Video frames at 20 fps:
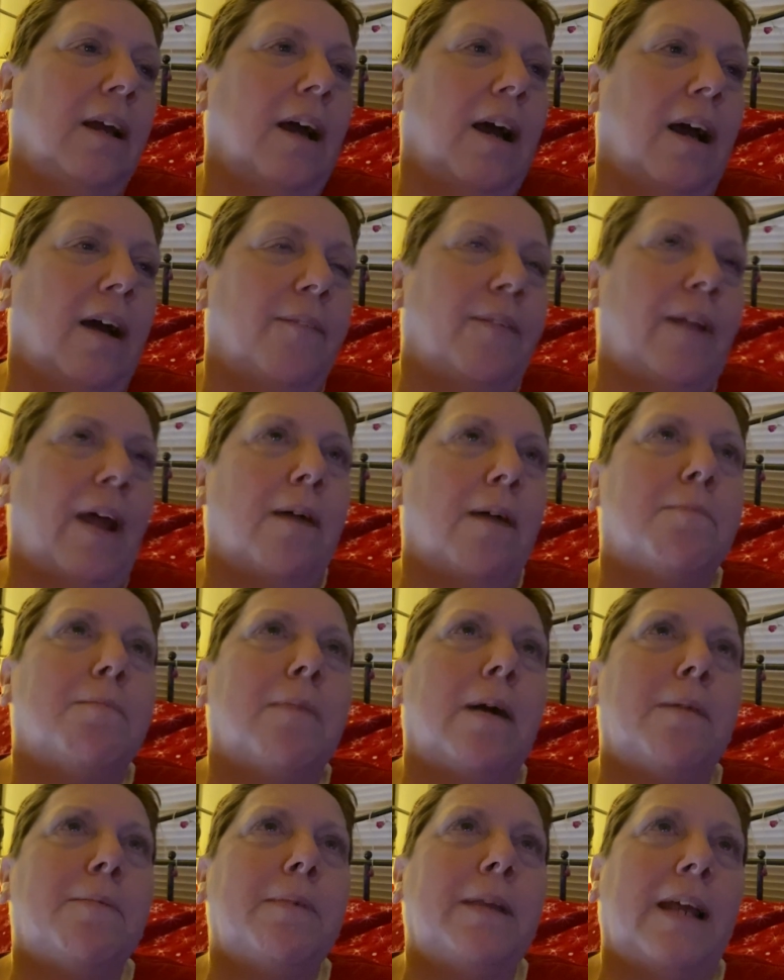Now,
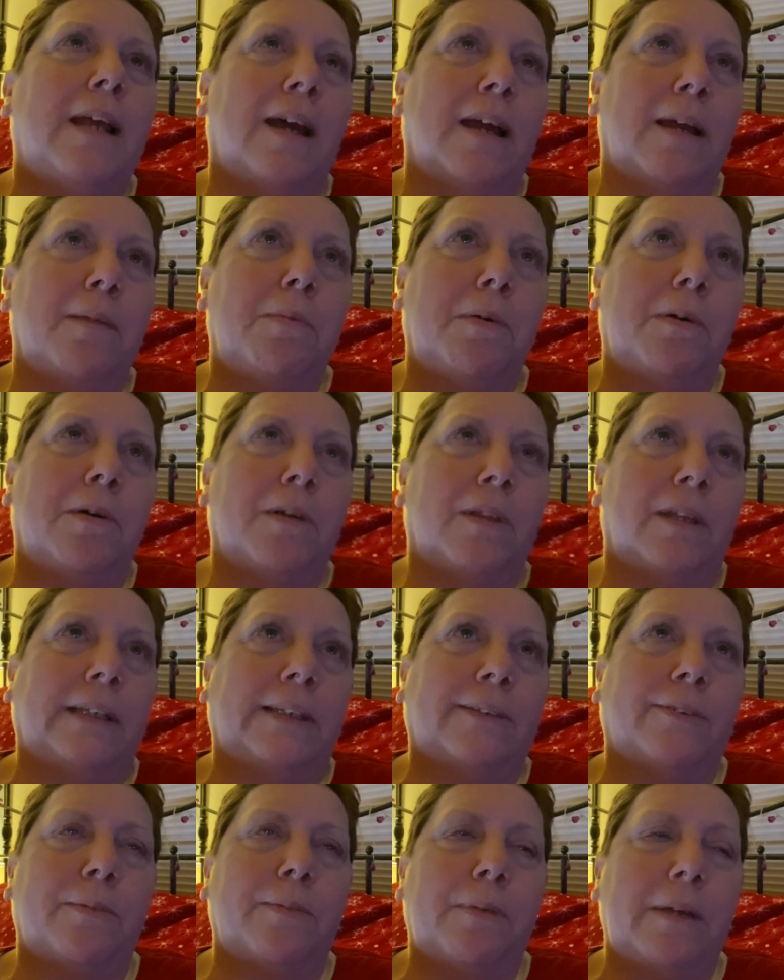Mum and I bought
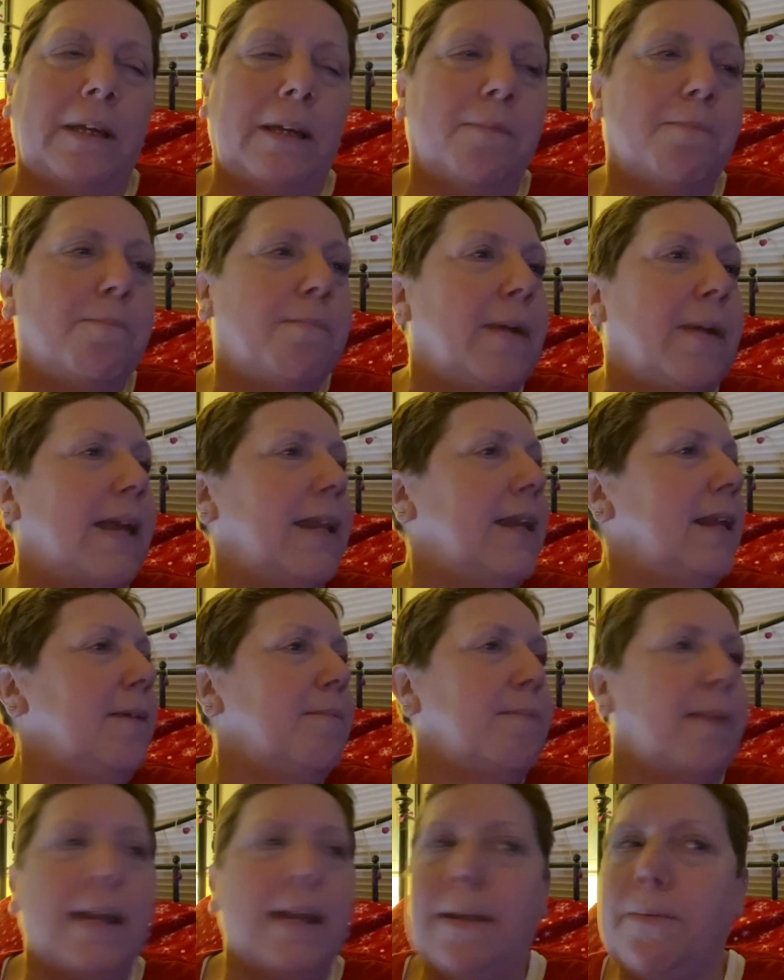this for Pete many,
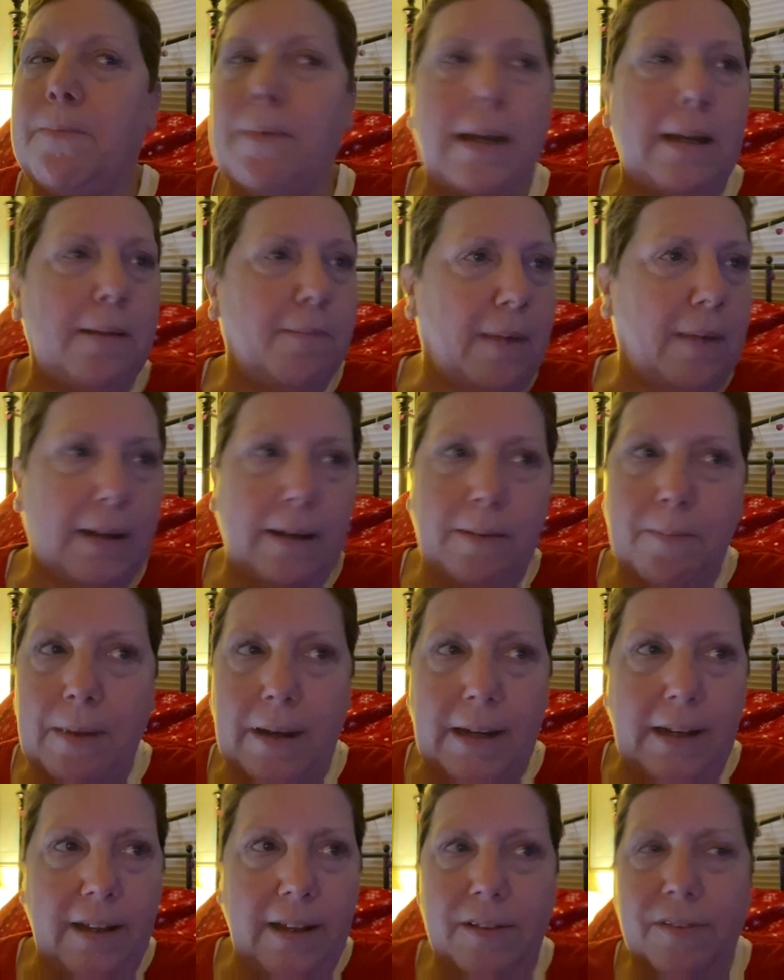many, many, many,
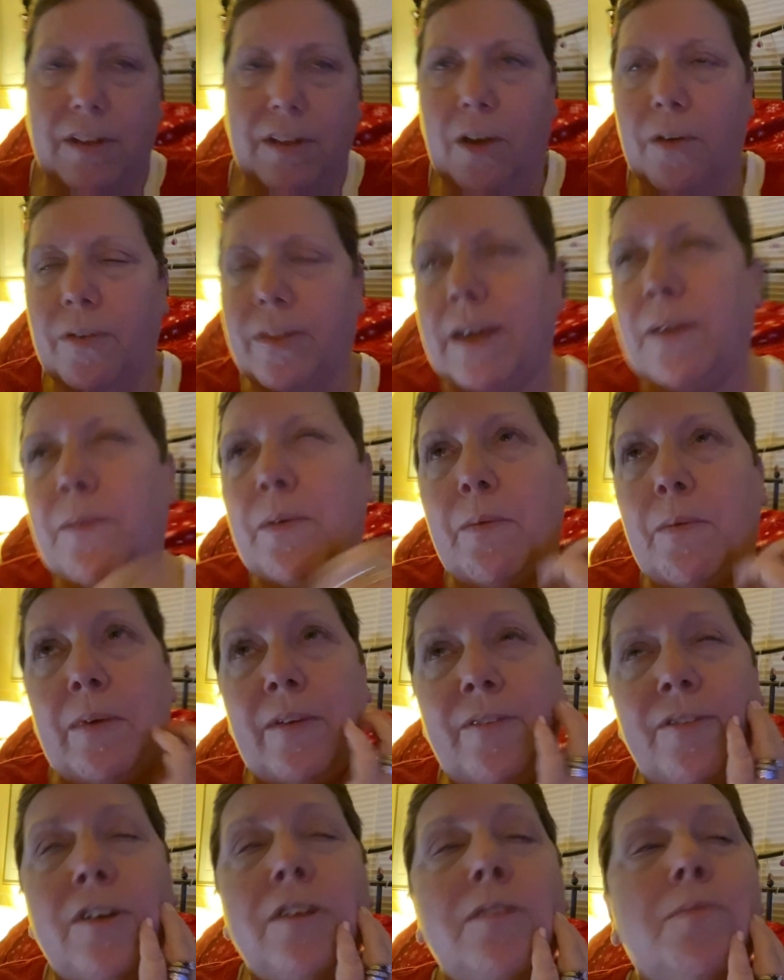many years ago. I think when we
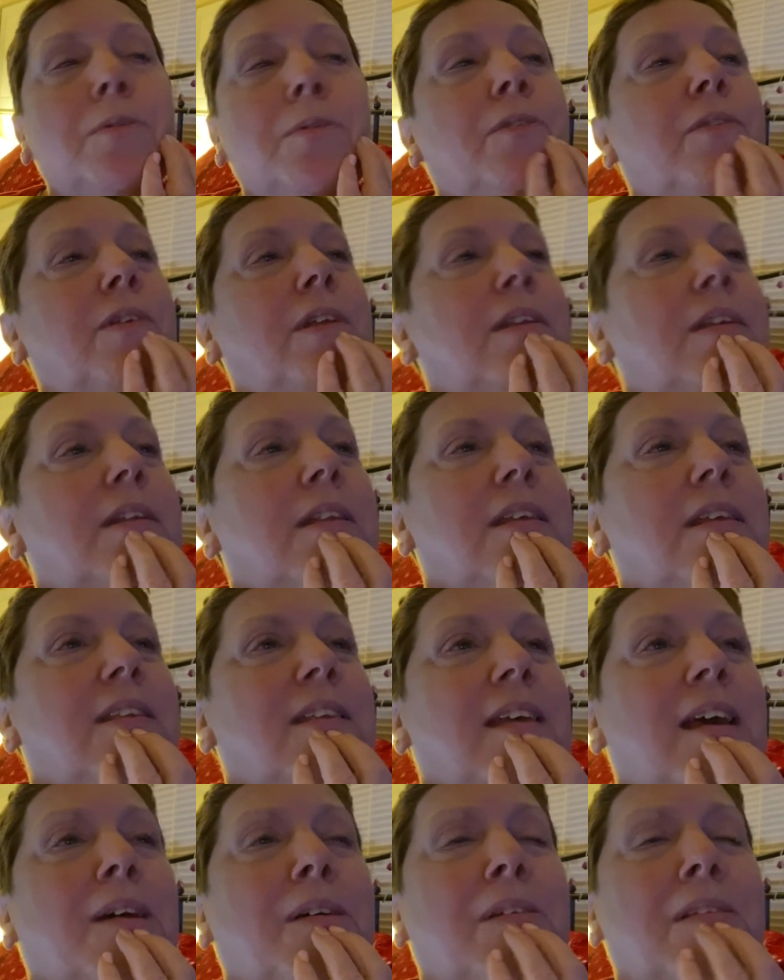first moved into this
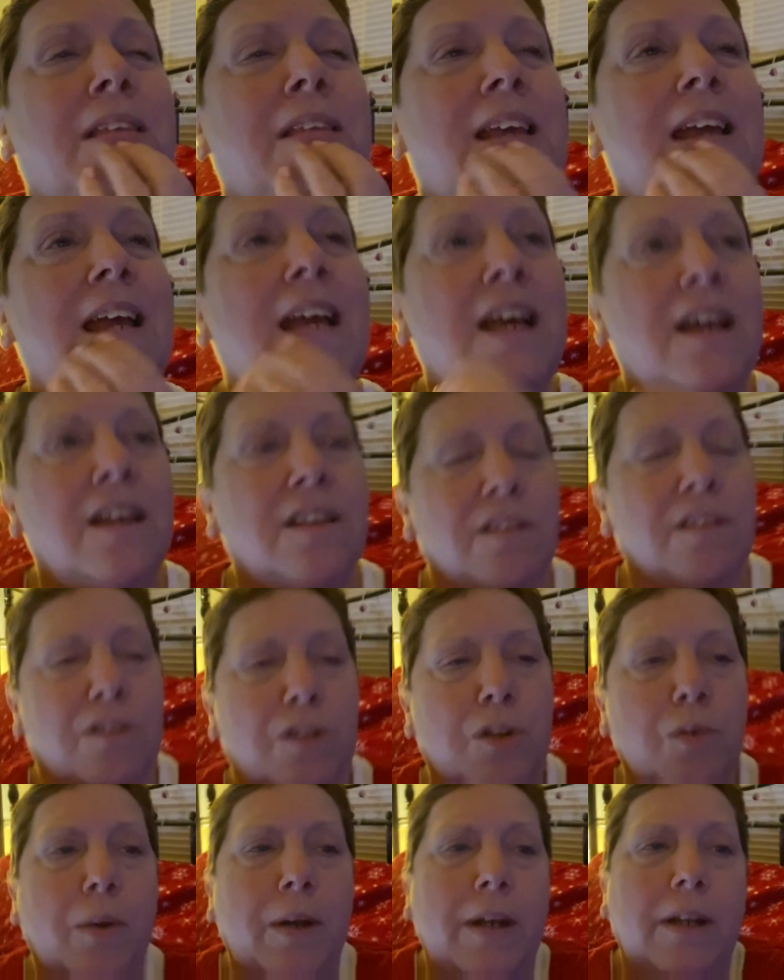house. So
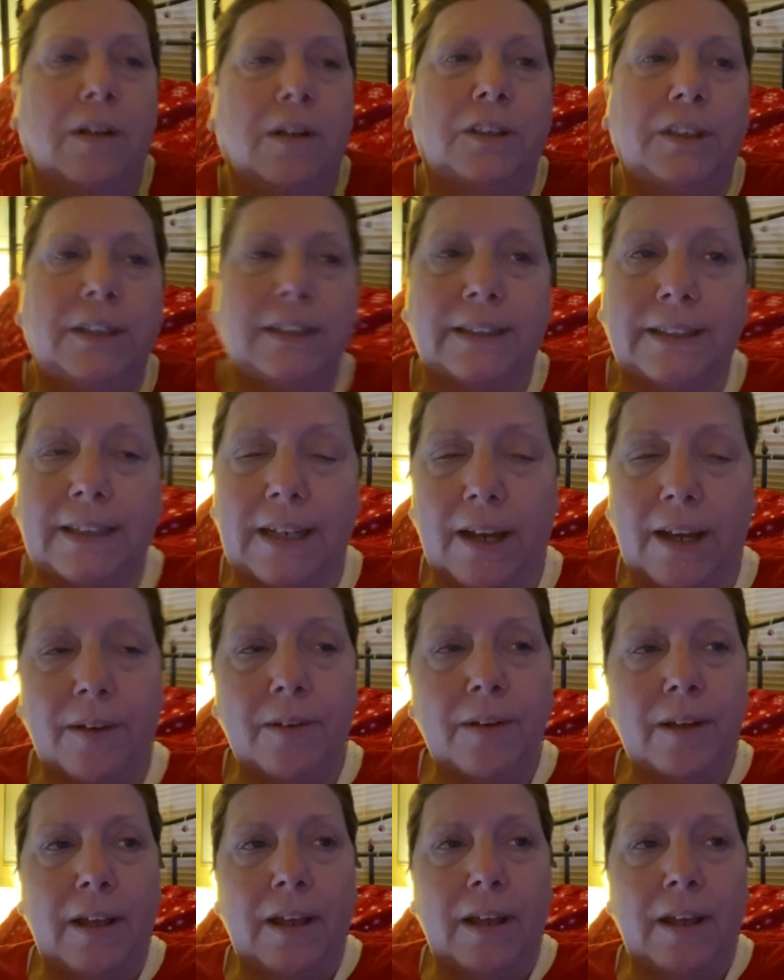it's 20 odd years ago.